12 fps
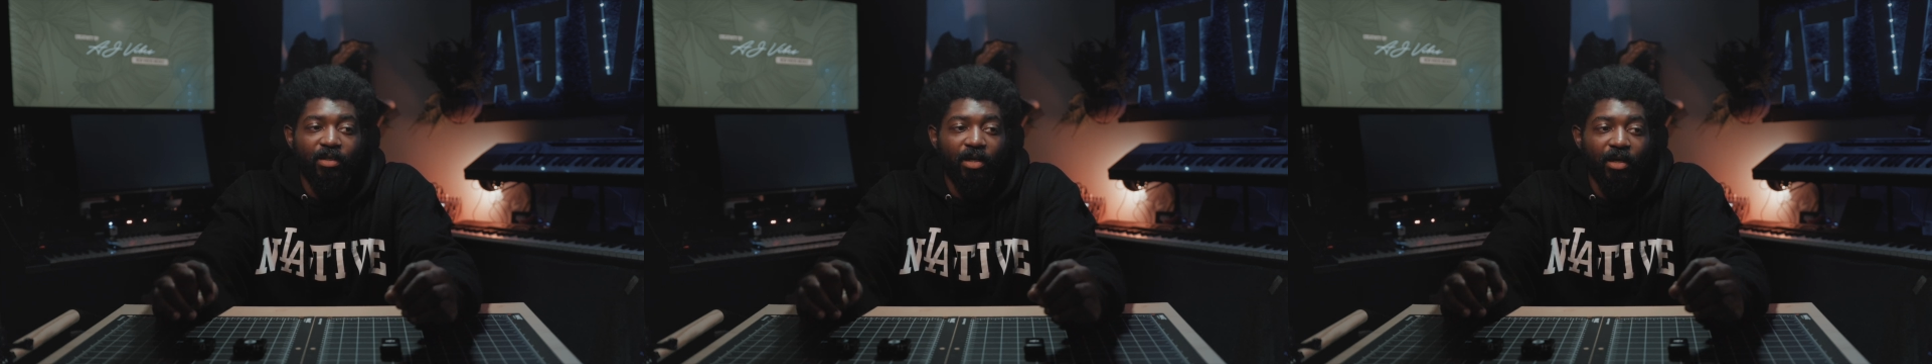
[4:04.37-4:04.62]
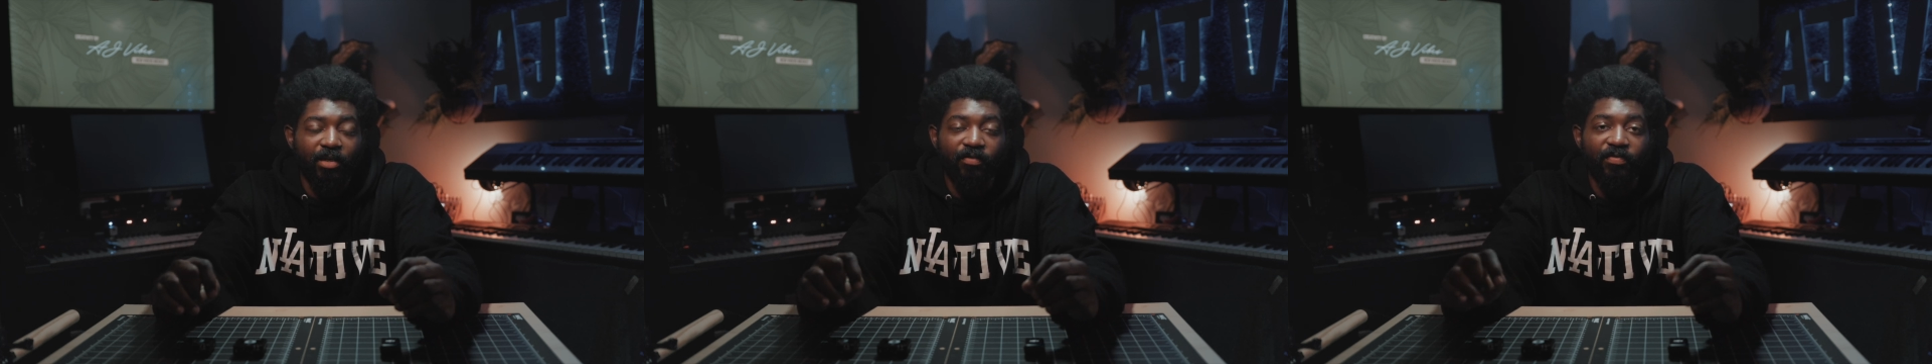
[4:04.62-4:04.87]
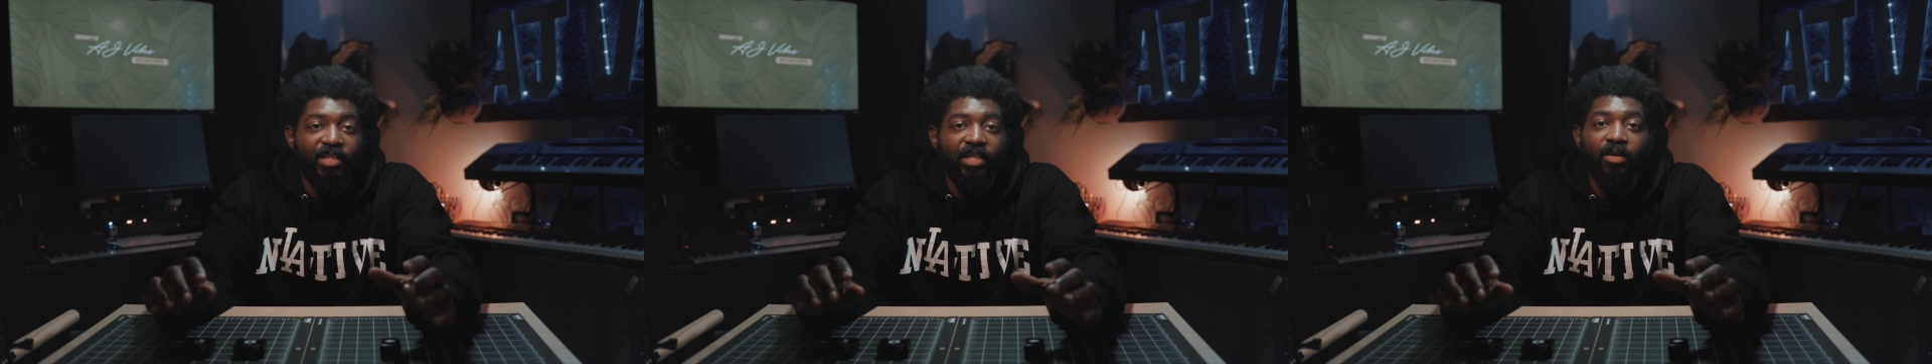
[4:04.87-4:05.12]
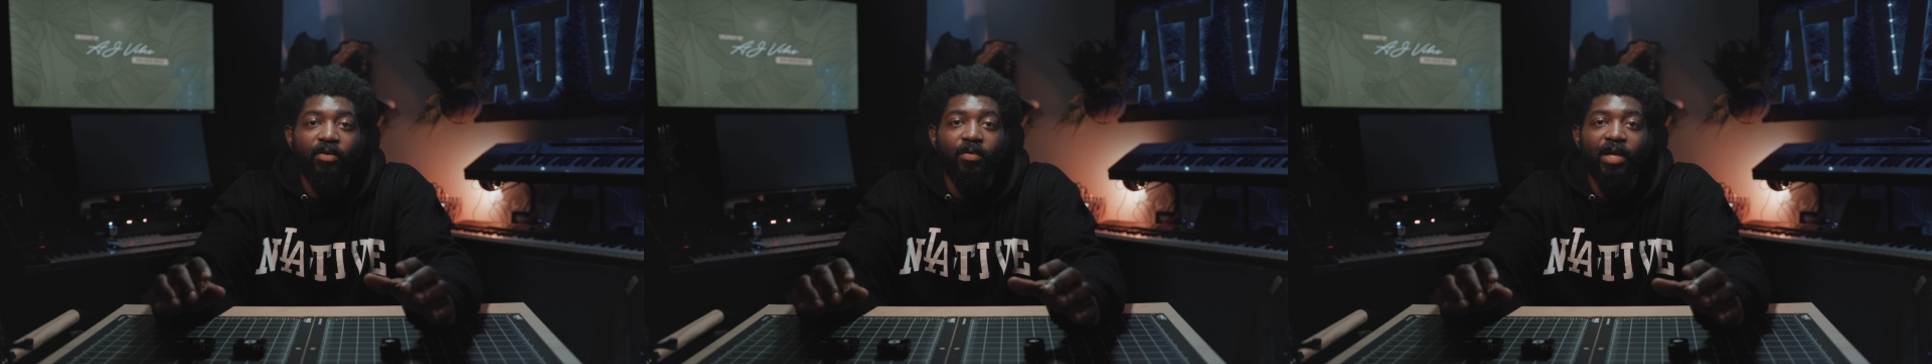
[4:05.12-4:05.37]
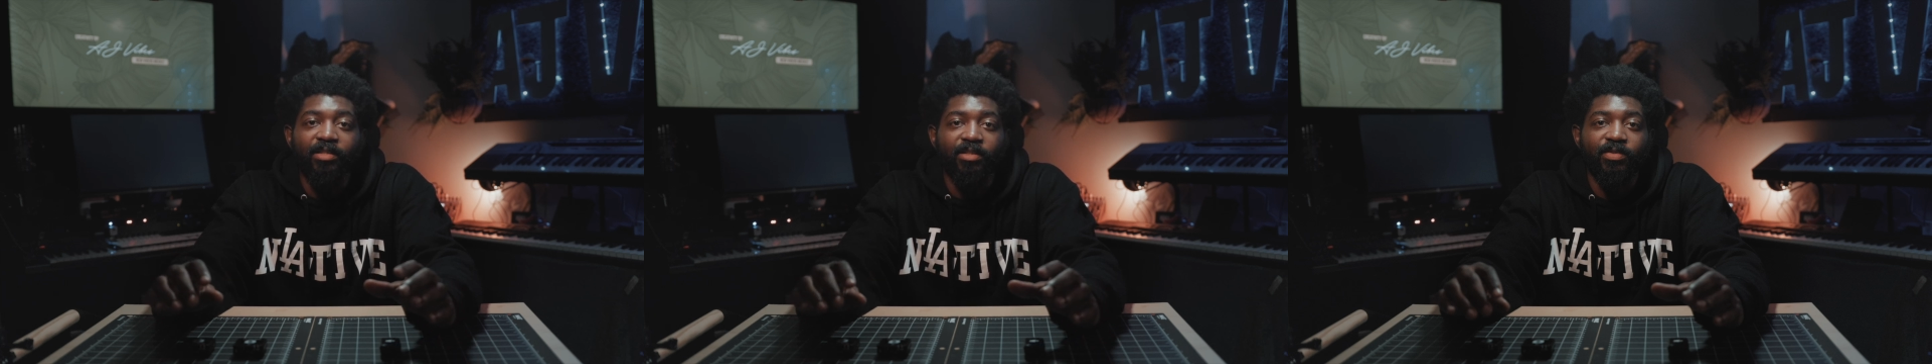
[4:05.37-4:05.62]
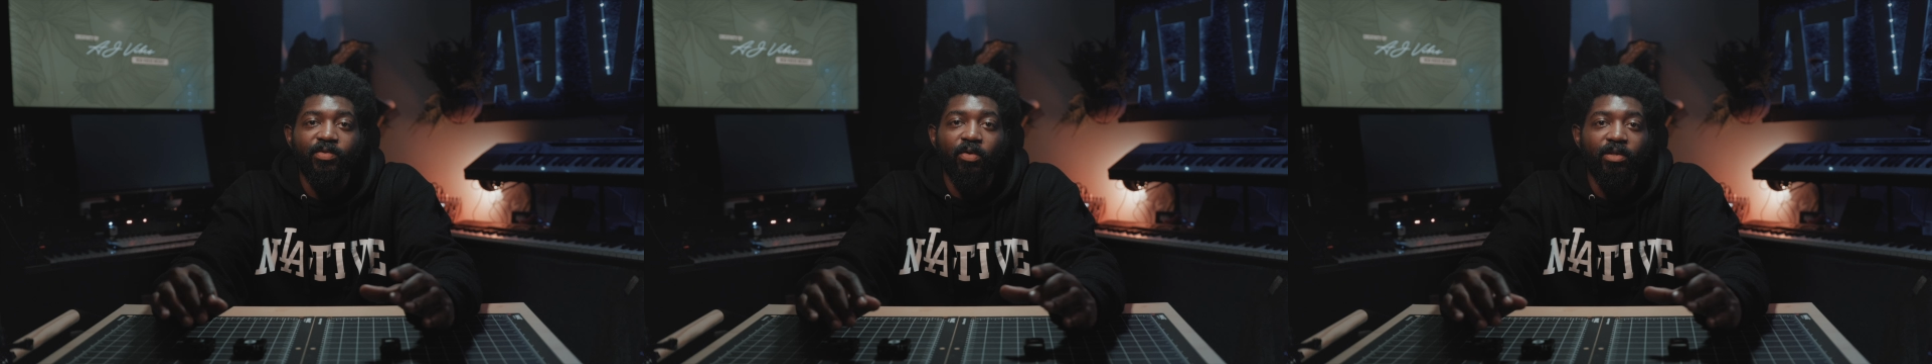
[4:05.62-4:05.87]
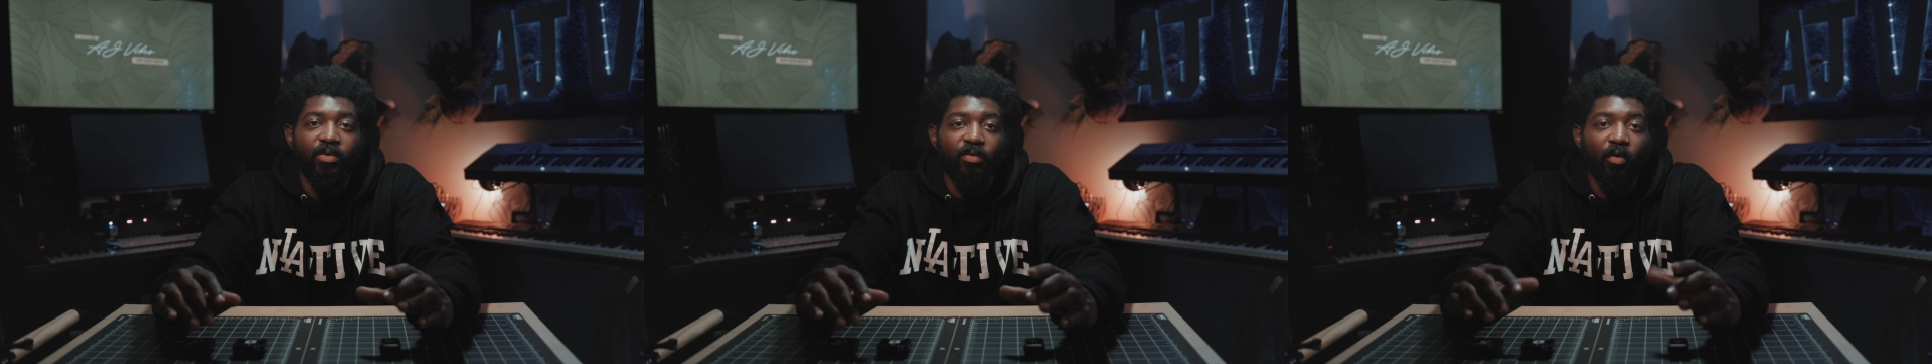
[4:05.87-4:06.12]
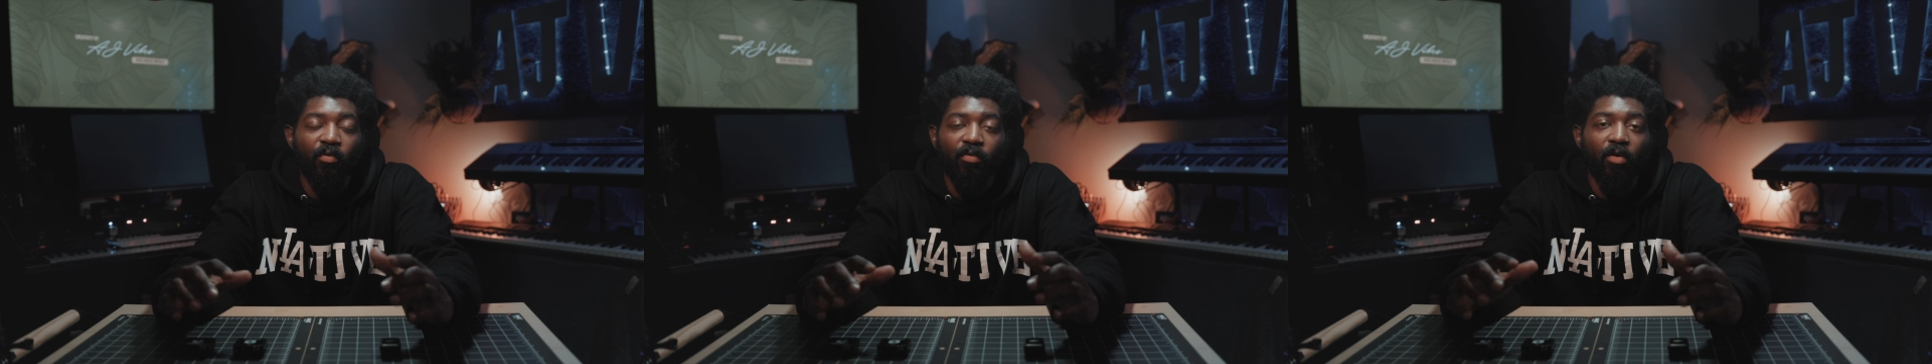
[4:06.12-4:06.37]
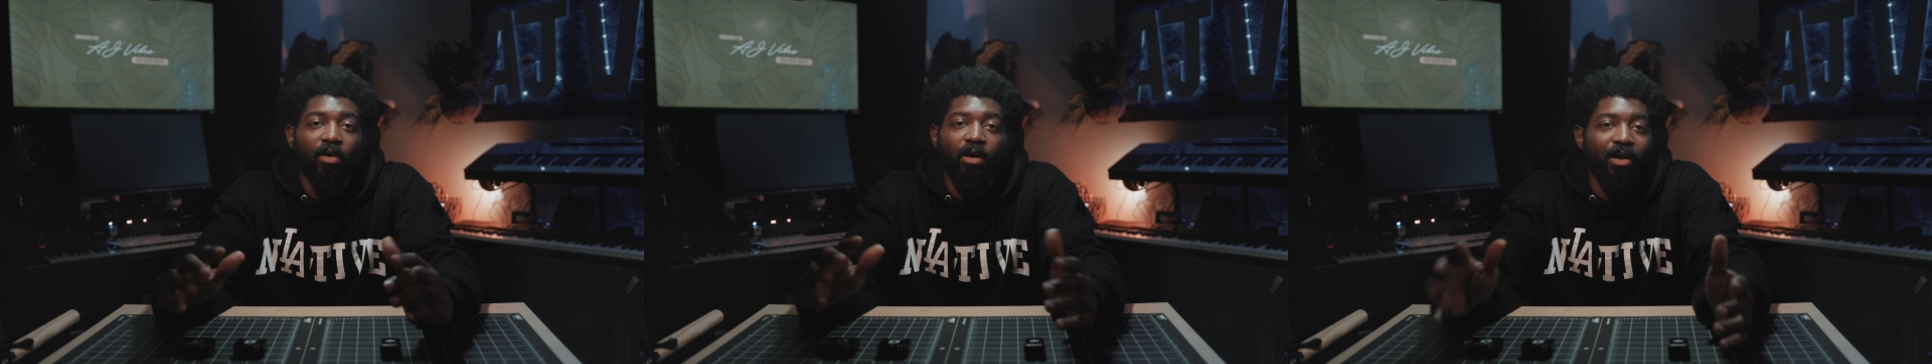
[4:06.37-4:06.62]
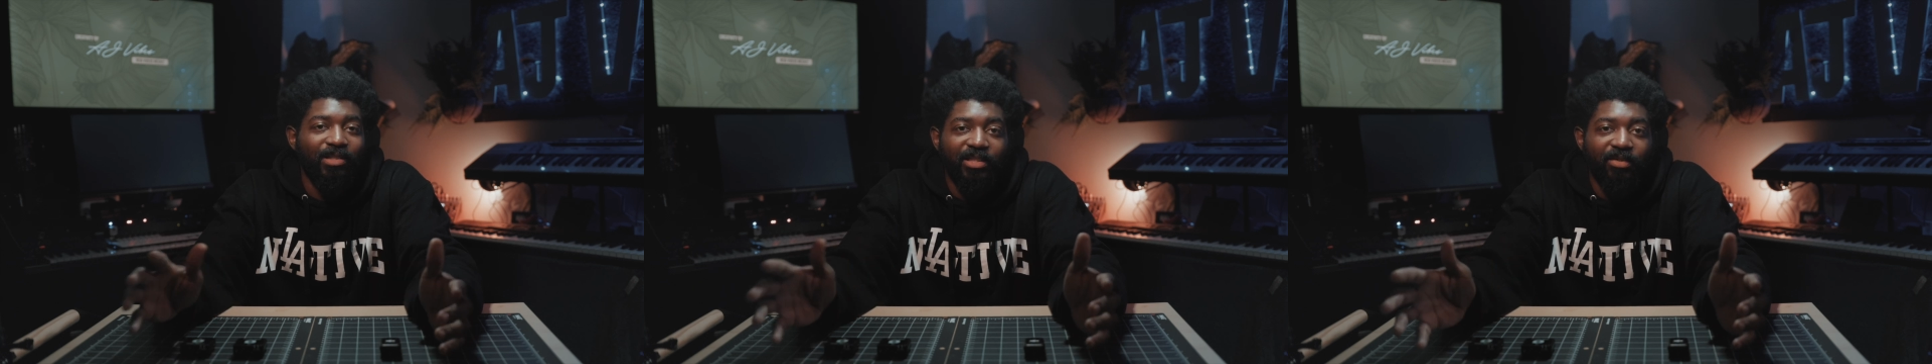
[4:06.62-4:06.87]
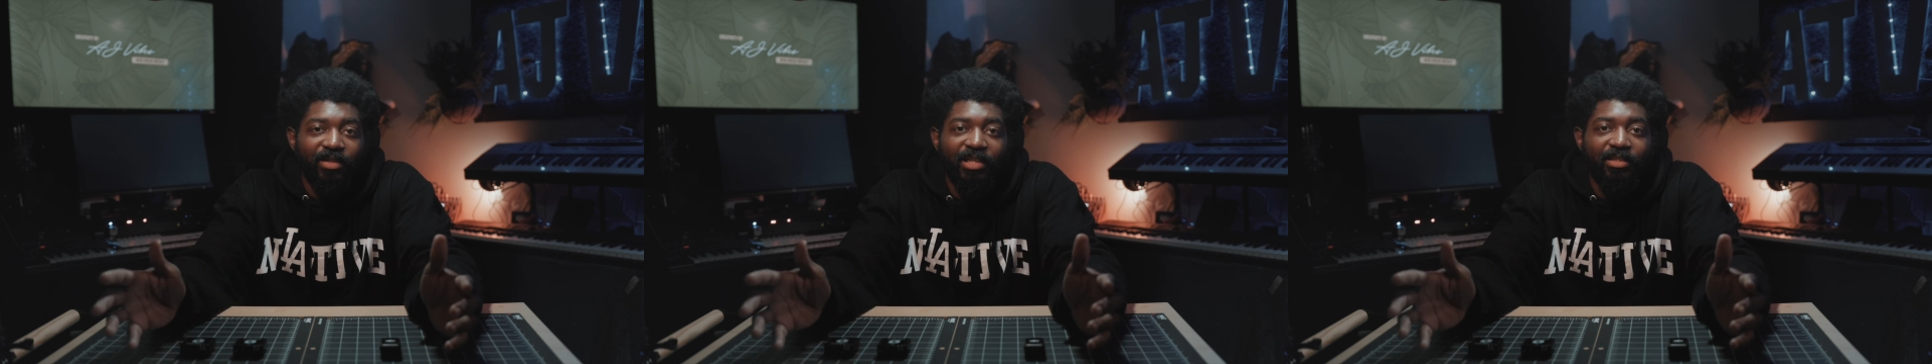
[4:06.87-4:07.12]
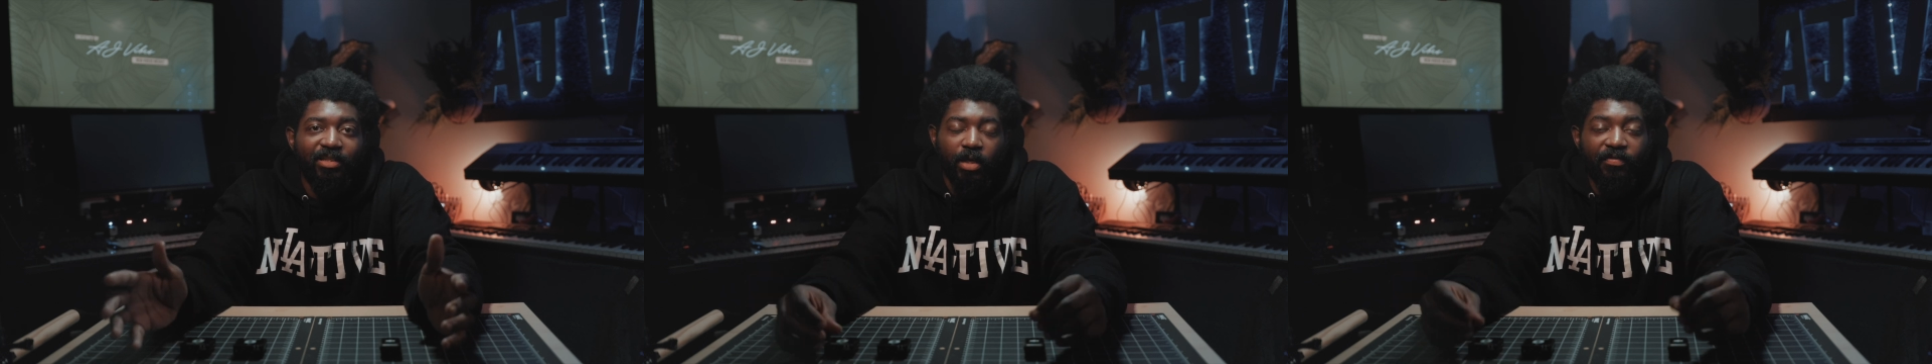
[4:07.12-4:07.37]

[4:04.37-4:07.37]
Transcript: your video and just your overall content creation.